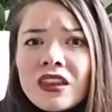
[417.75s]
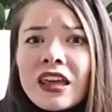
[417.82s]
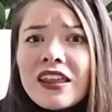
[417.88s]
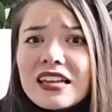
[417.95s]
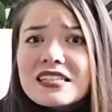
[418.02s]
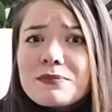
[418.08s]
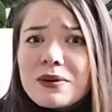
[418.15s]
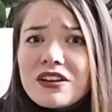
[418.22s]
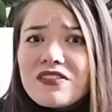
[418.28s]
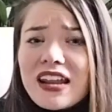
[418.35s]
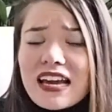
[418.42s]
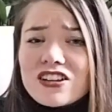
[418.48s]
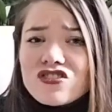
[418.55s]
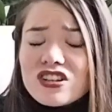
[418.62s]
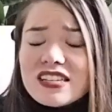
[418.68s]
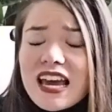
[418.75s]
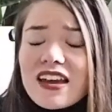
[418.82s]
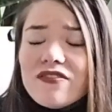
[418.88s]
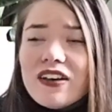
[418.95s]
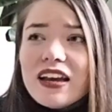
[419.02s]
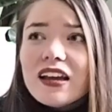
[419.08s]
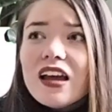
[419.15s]
that's a bit of an extra
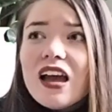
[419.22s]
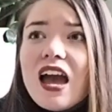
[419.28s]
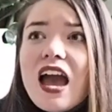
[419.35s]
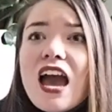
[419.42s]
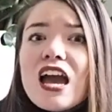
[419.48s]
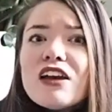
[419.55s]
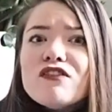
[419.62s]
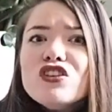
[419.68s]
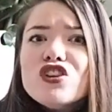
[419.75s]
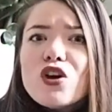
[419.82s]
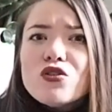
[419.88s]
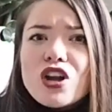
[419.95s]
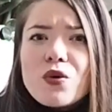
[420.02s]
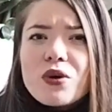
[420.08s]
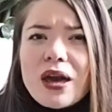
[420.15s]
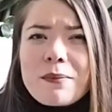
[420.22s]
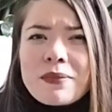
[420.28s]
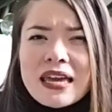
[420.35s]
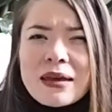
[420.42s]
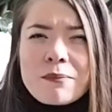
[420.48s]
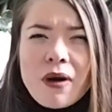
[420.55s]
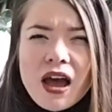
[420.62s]
saving. If you don't know what I
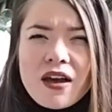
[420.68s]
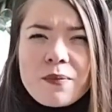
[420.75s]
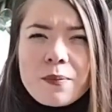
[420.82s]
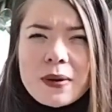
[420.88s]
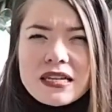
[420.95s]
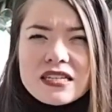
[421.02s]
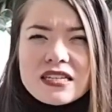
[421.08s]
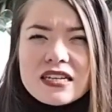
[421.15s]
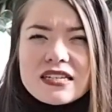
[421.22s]
mean by a Bicester